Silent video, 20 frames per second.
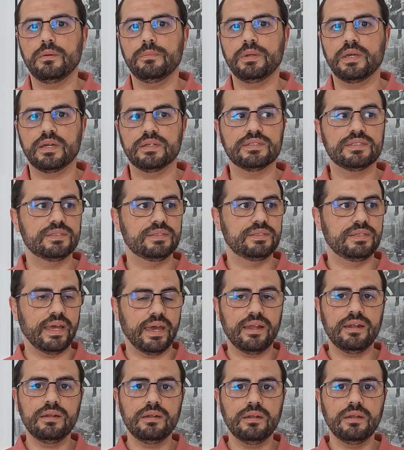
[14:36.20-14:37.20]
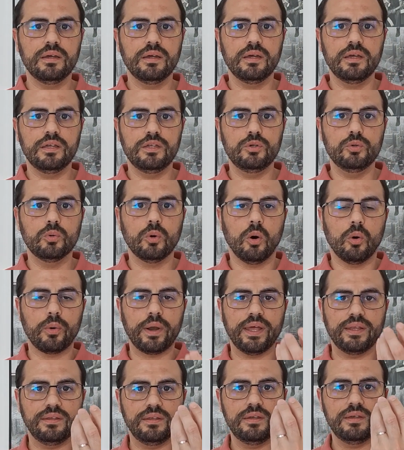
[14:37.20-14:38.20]
because then you
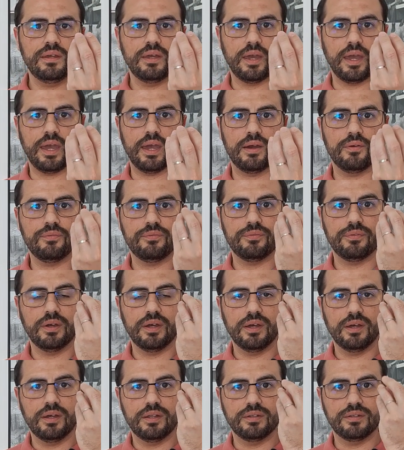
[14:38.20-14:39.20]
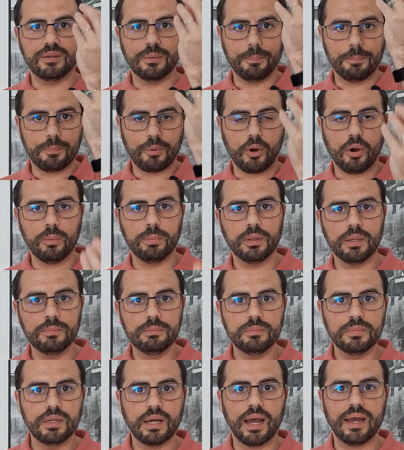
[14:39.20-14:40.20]
already have the
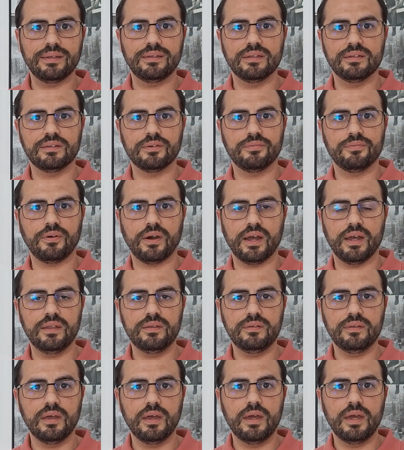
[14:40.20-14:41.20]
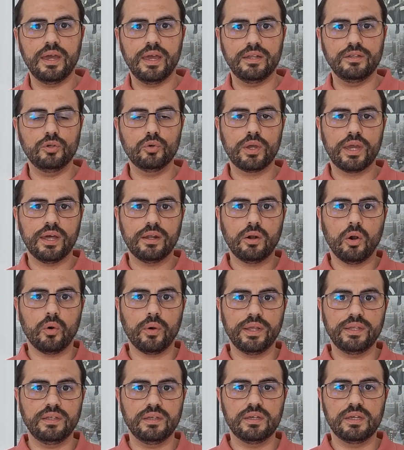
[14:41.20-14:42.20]
problem identified and you can
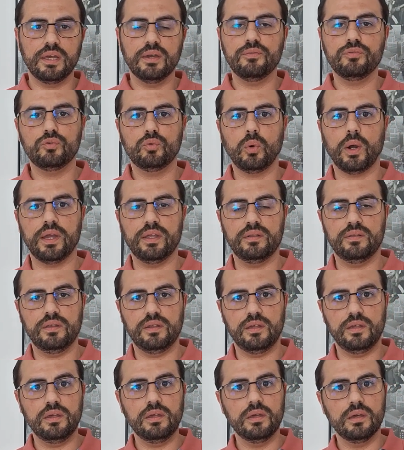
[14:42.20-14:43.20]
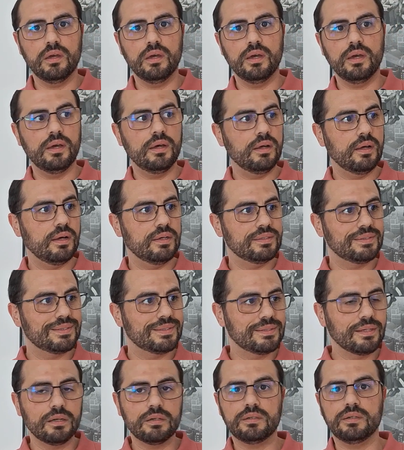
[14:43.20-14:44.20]
already give to IT
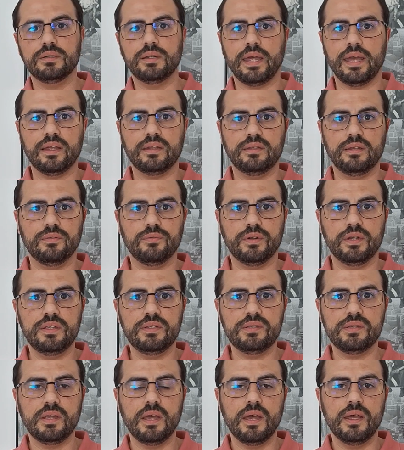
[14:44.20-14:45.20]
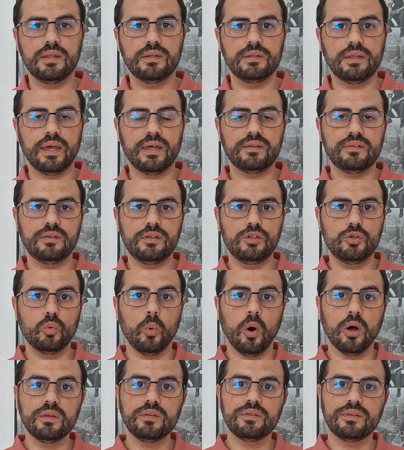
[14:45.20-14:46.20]
certain activities that you
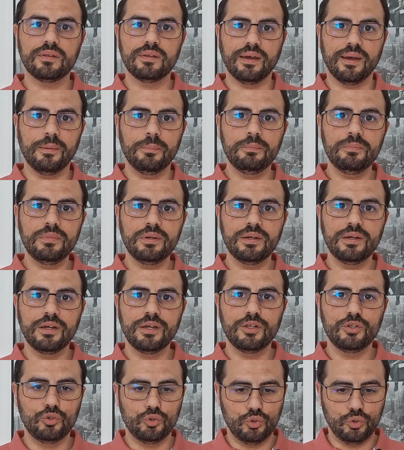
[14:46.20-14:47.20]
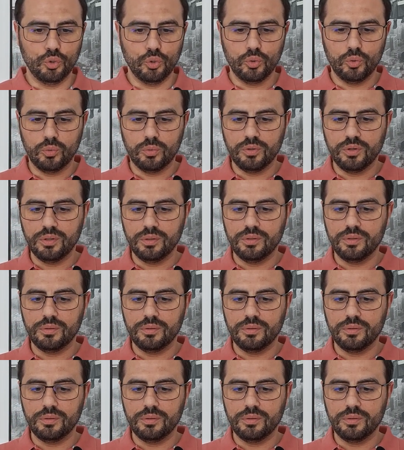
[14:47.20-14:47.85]
want them to